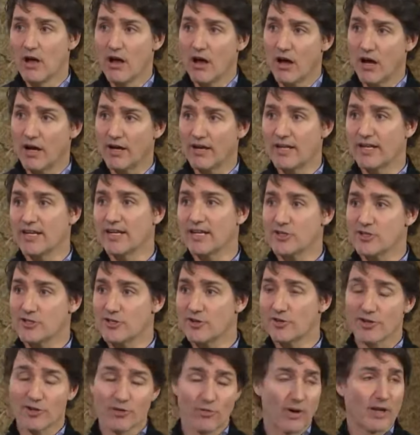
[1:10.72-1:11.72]
on an
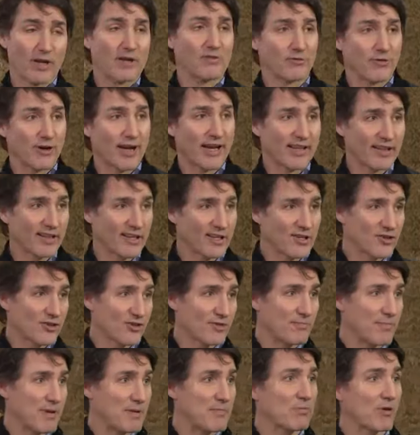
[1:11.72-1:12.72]
issue that quite frankly
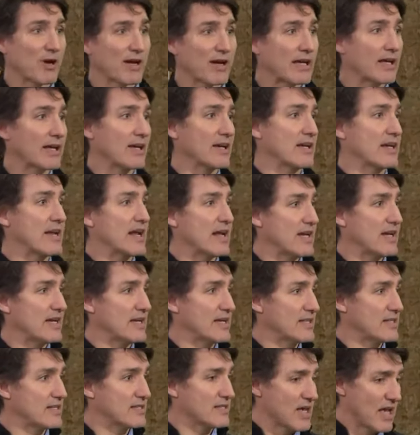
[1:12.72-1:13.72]
should be bringing
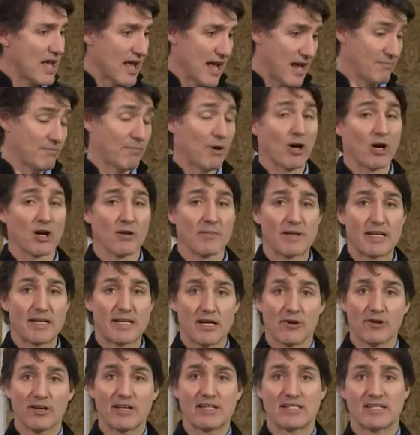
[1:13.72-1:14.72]
Canadians and
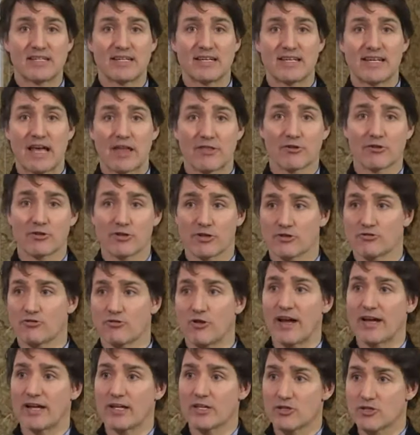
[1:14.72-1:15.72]
parliamentarians together to
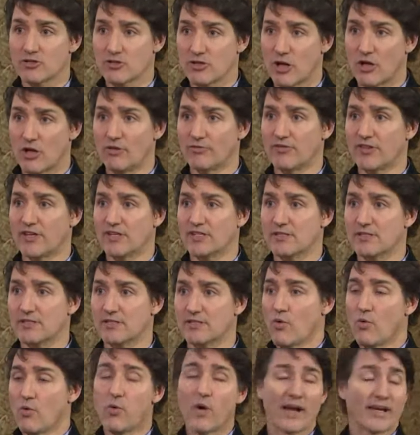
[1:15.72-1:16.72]
try and solve this.
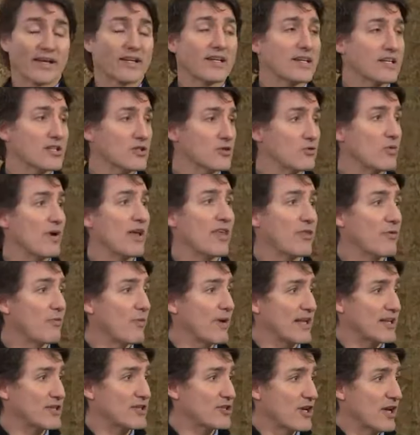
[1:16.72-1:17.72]
Quickness with
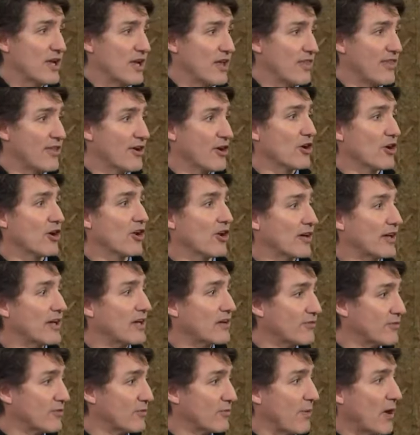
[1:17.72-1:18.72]
which they're
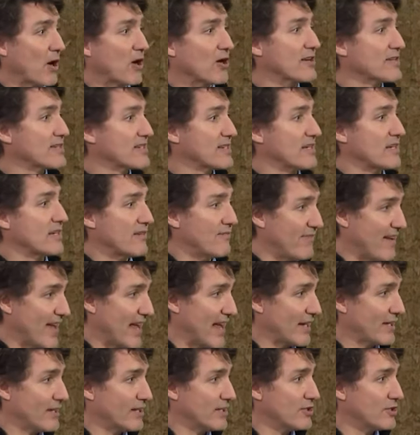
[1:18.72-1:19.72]
looking for partisan
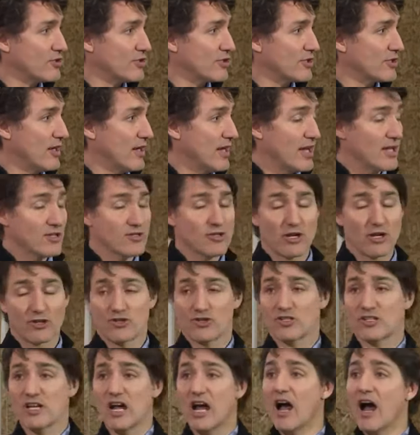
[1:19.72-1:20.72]
advantage is not
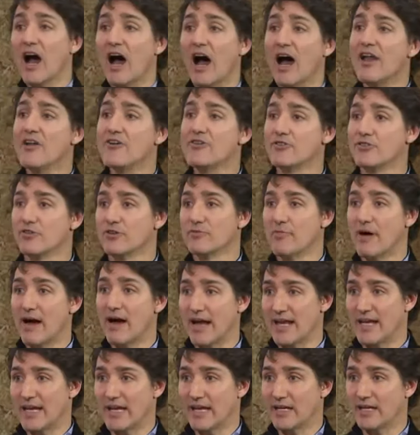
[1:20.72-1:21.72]
just
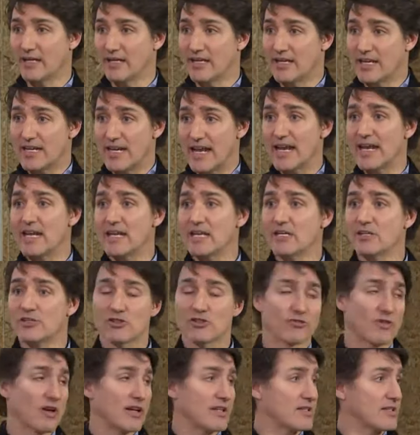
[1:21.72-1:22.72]
undermining Canadians'
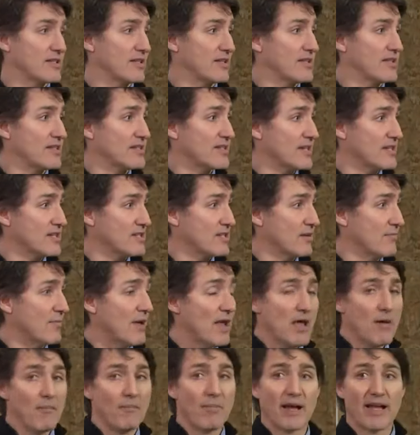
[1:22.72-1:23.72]
trust in the system,
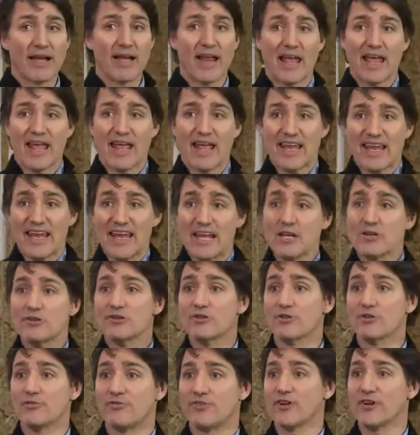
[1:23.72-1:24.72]
but
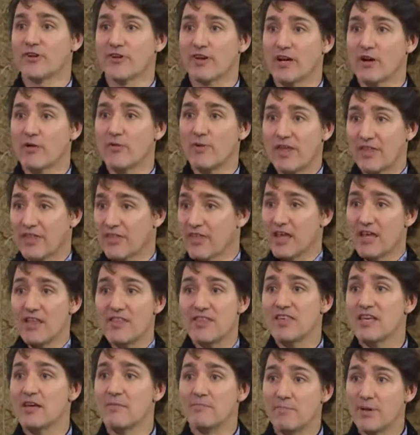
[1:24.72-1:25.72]
interfering with
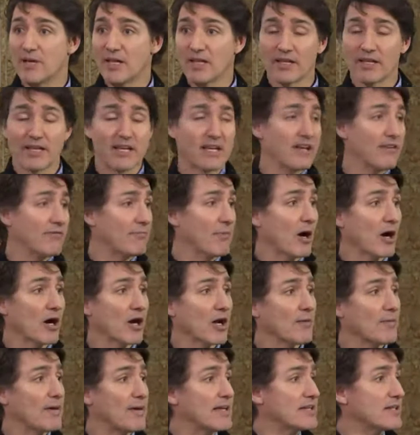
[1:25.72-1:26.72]
the ability of
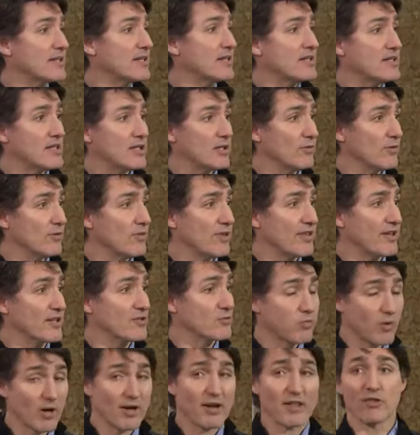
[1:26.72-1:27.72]
Parliament to deal with
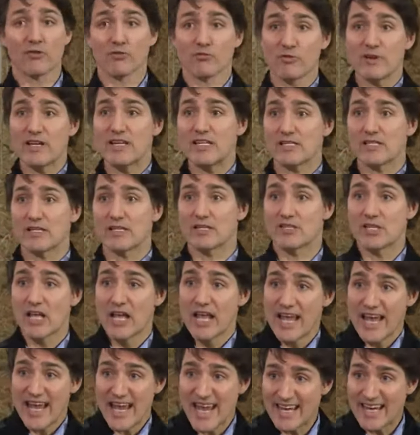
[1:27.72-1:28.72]
this. One of the reasons
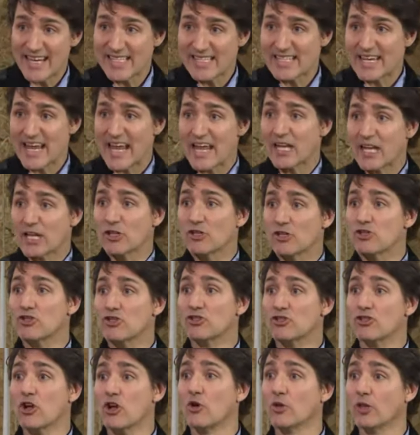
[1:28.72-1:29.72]
it has taken
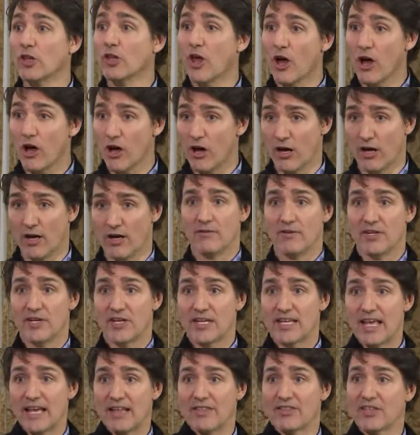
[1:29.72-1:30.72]
so long to
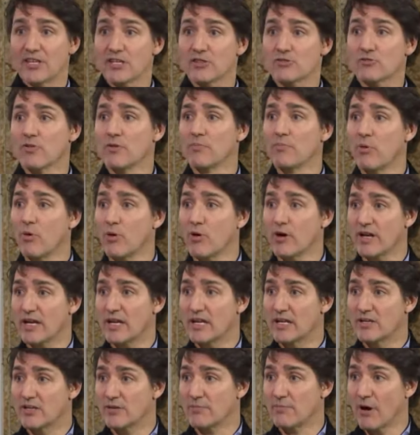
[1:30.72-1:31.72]
get this report
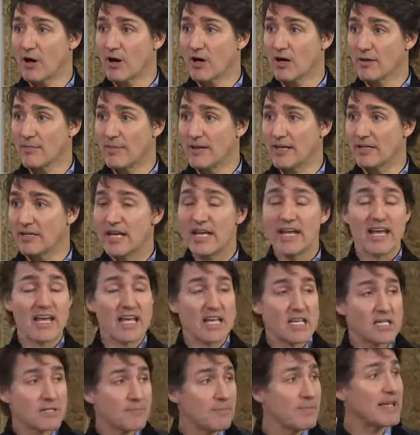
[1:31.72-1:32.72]
into Parliament
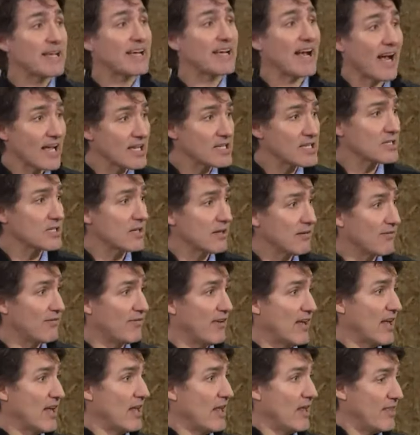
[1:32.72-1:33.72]
is because of
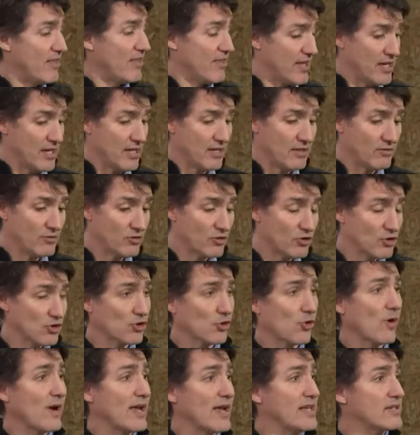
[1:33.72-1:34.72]
the
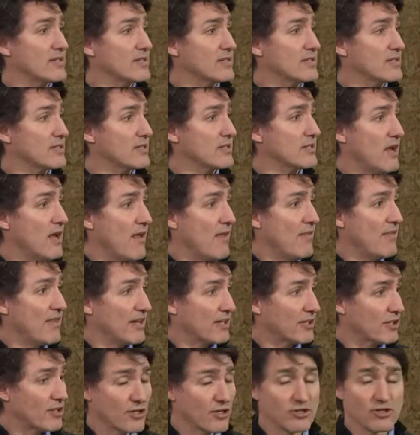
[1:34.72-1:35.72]
choice
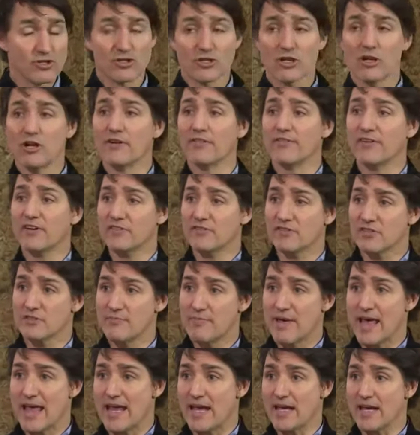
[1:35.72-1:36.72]
that Conservatives
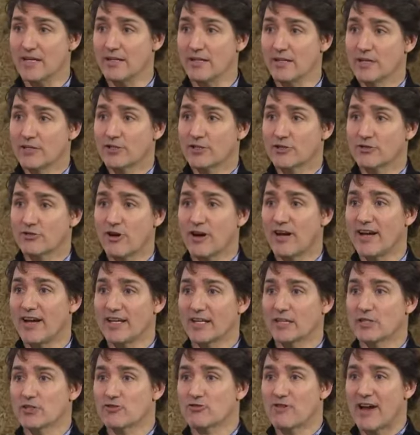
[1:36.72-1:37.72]
made to try
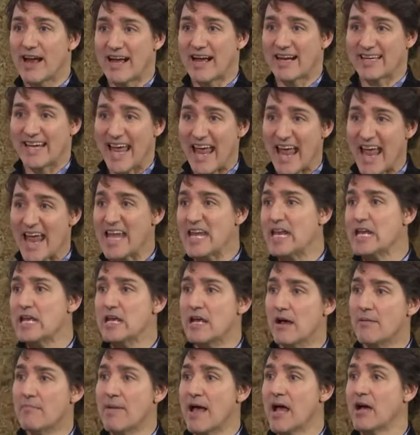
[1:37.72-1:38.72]
and extract any
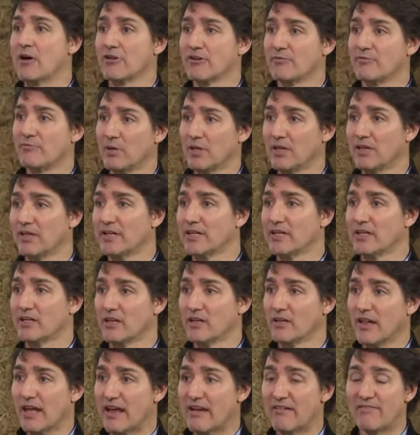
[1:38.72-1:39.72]
amount of
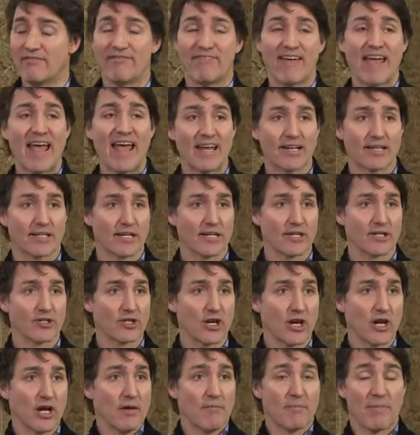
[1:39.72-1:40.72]
political
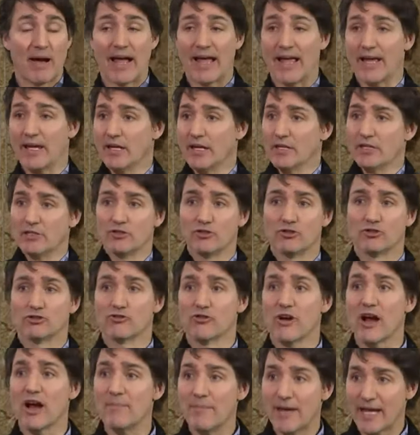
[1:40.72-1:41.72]
advantage by
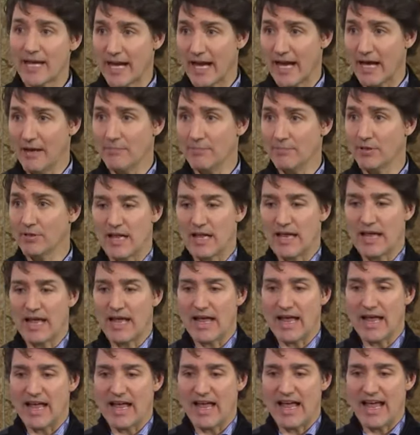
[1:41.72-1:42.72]
drumming up
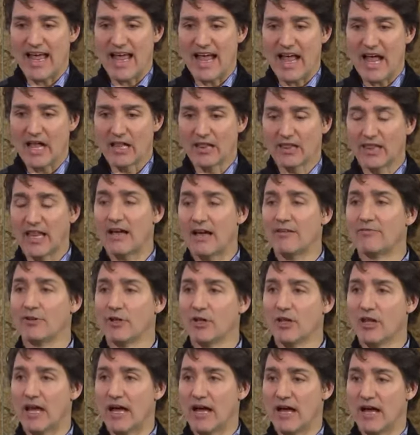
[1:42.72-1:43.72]
a
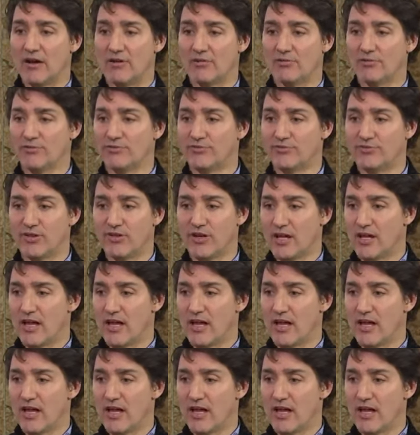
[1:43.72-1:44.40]
level of